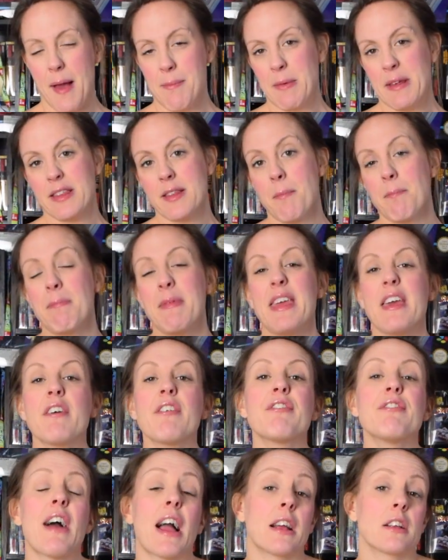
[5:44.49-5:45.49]
I mean, the mere
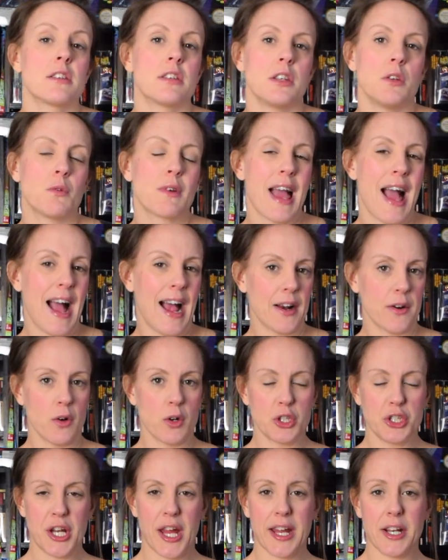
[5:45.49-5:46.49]
fact that you
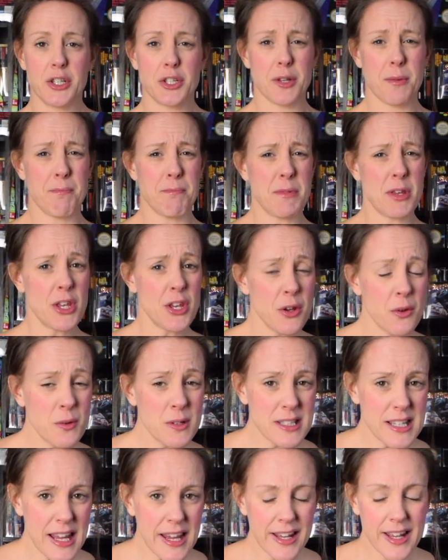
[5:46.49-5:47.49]
cannot change the
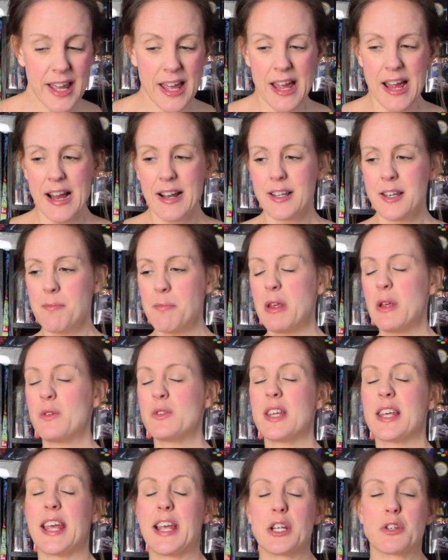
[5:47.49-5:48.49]
music
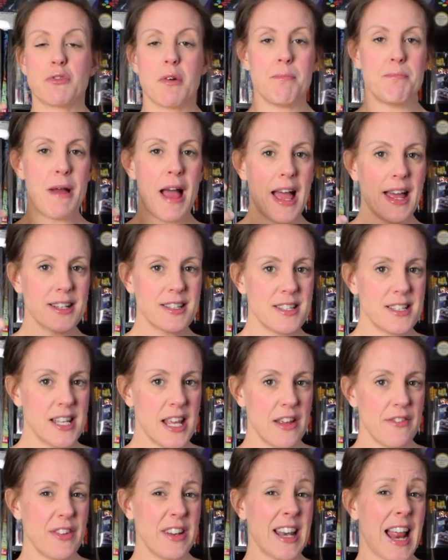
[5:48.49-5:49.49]
is
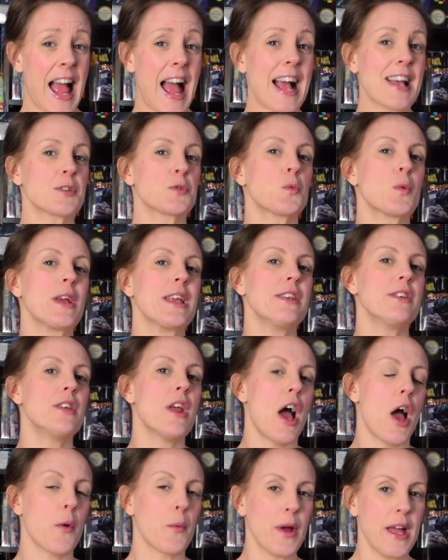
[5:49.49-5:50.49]
repetitive, and as we
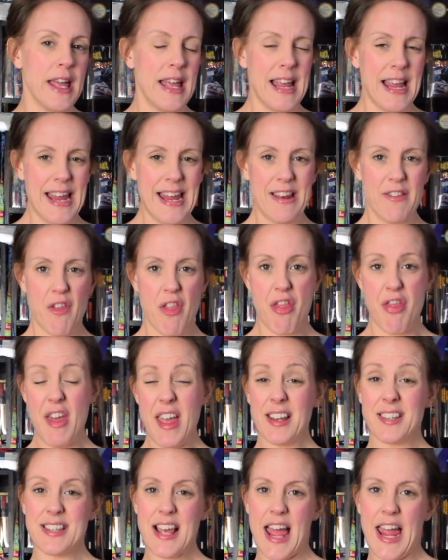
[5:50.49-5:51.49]
know, in
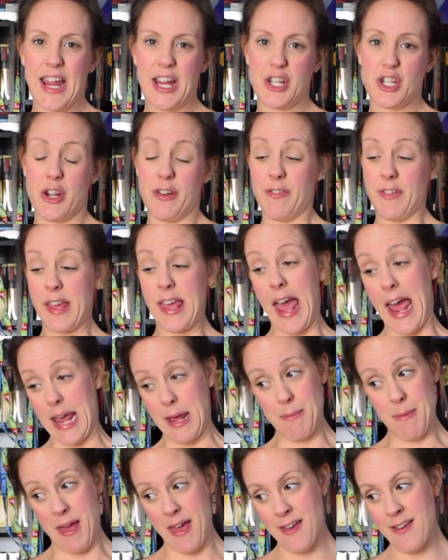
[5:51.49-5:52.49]
this age of
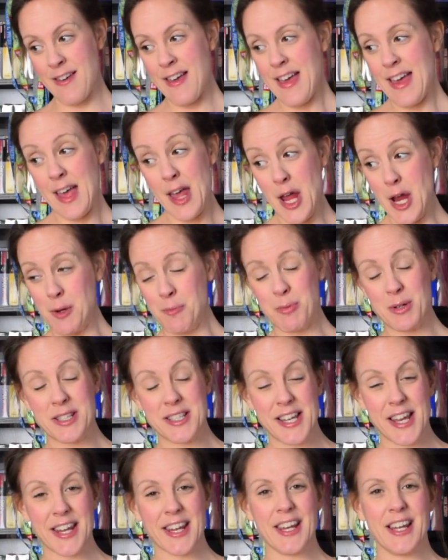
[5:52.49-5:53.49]
gaming in
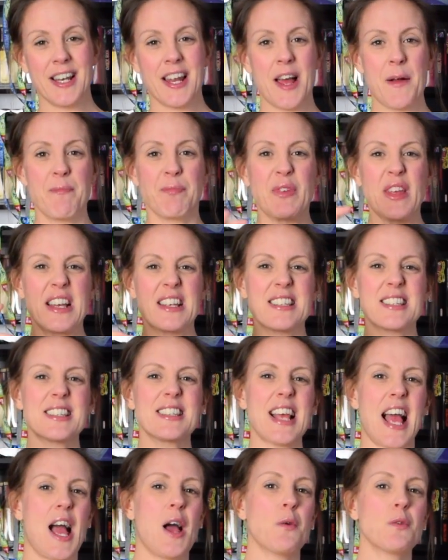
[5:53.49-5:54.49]
particular,
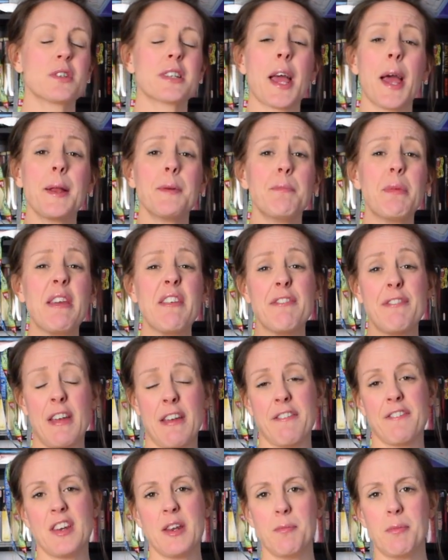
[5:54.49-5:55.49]
sound can be
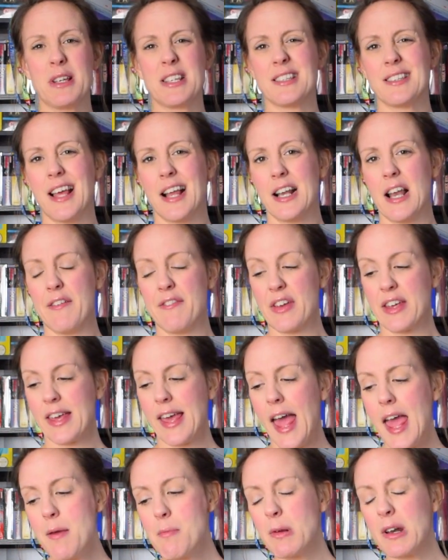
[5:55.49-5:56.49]
50% of a
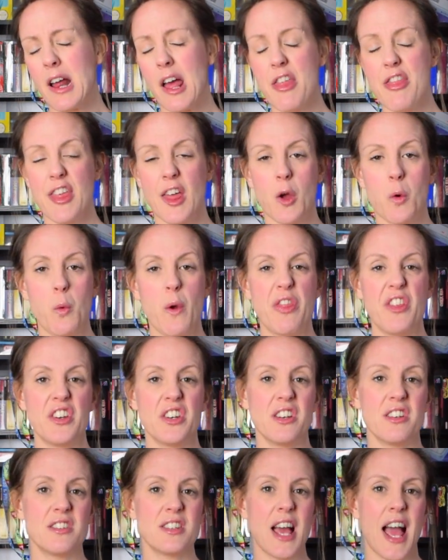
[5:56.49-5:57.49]
game, and I think with the
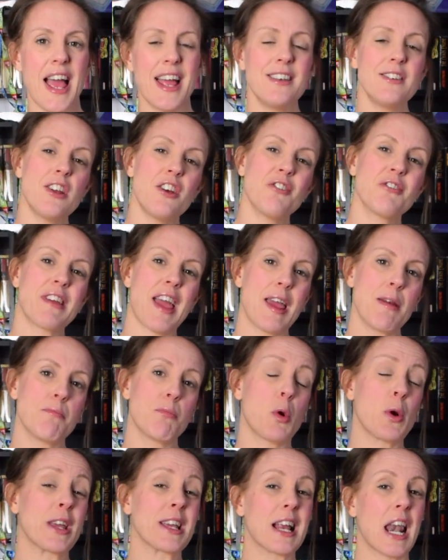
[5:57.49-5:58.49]
Nintendo Game
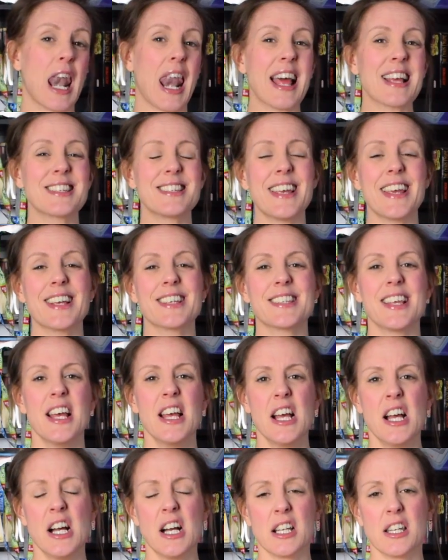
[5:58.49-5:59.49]
Boy classics,
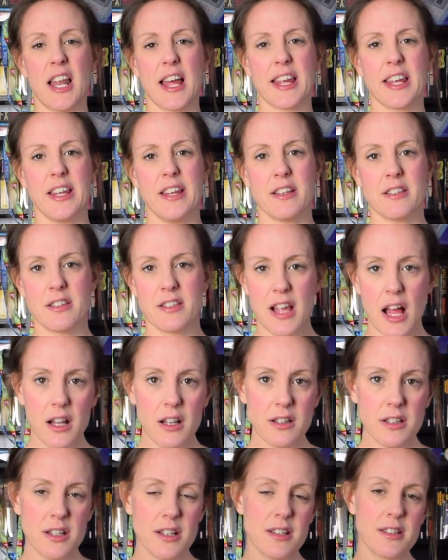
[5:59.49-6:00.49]
like your
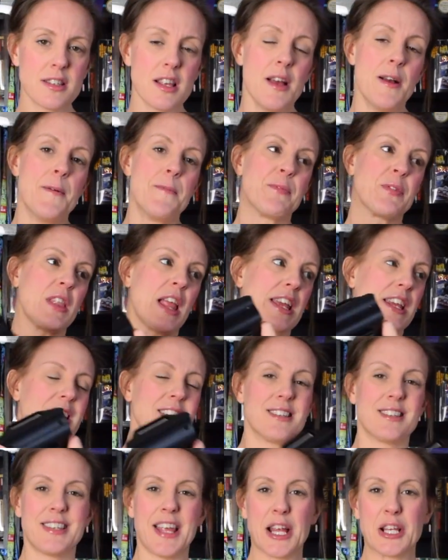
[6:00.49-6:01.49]
Zeldas, like
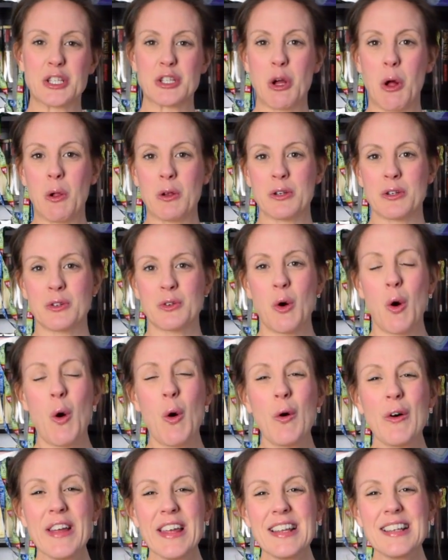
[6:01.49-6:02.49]
your 6 golden
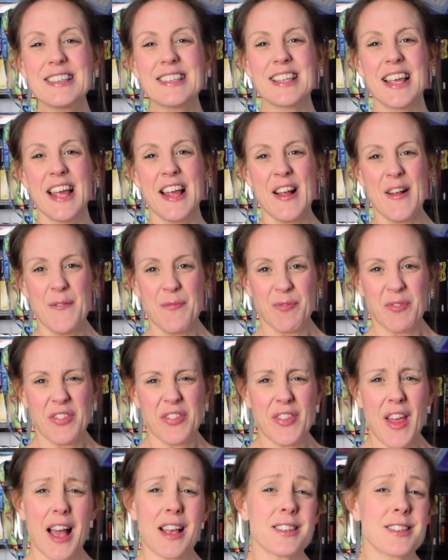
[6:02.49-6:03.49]
coins,
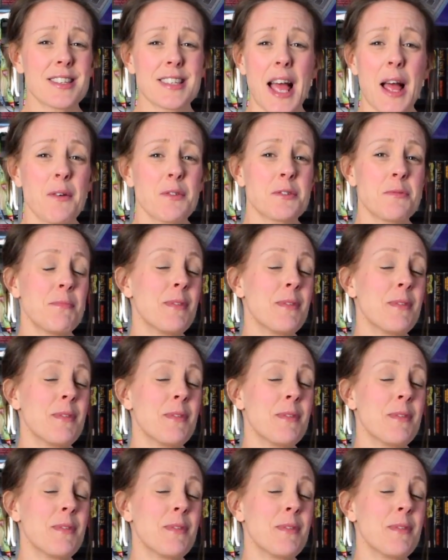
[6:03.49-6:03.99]
that sound